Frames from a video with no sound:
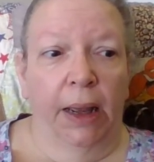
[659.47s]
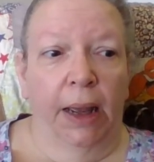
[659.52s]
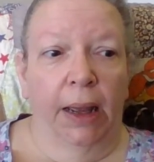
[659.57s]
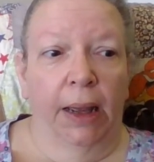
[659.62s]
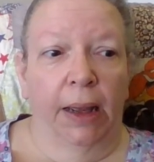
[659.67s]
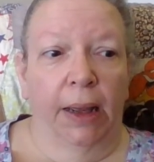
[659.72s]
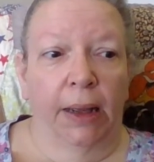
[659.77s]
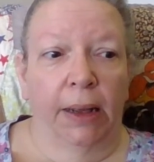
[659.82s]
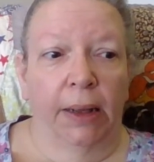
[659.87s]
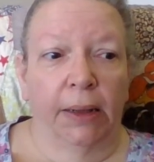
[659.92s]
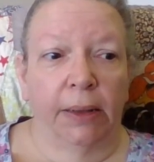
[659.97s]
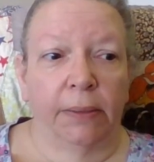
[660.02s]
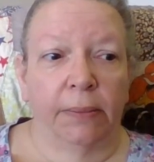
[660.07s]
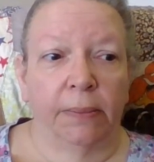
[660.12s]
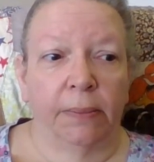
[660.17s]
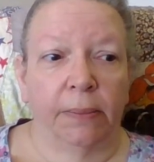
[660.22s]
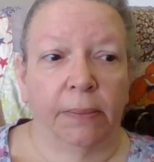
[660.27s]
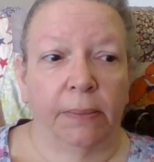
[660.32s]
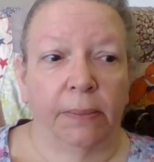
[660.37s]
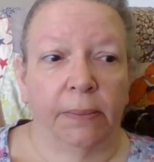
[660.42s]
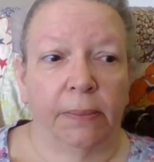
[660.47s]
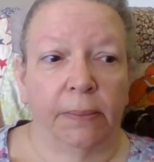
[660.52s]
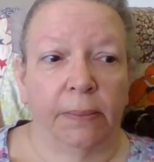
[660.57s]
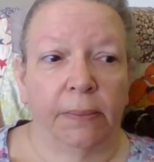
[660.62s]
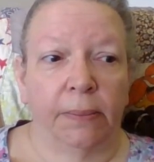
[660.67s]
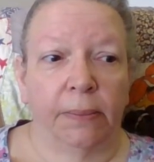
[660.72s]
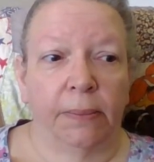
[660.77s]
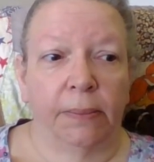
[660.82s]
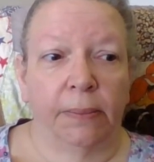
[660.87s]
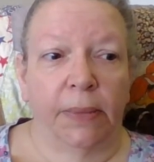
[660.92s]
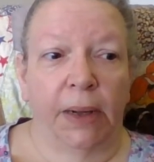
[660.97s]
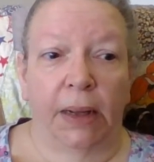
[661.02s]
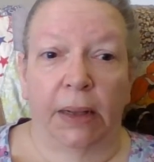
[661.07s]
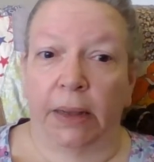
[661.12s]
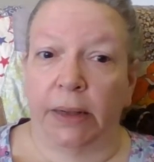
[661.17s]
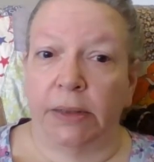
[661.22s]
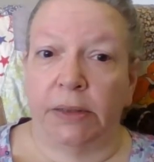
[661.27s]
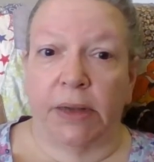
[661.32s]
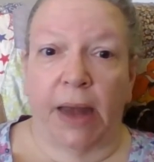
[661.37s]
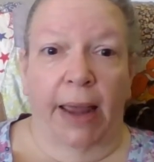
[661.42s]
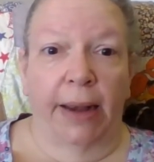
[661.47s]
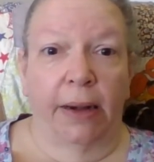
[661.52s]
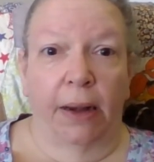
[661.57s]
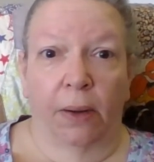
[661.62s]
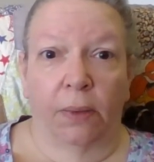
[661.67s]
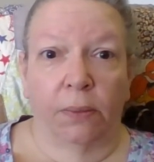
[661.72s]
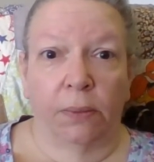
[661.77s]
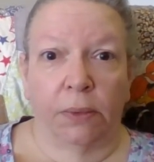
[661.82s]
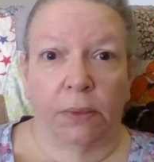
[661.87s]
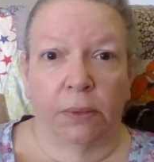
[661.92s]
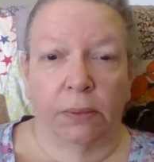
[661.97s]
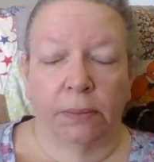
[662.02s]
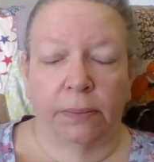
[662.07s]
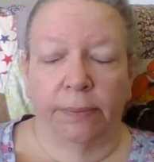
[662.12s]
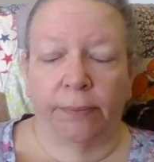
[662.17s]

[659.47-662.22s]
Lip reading: At least I don't.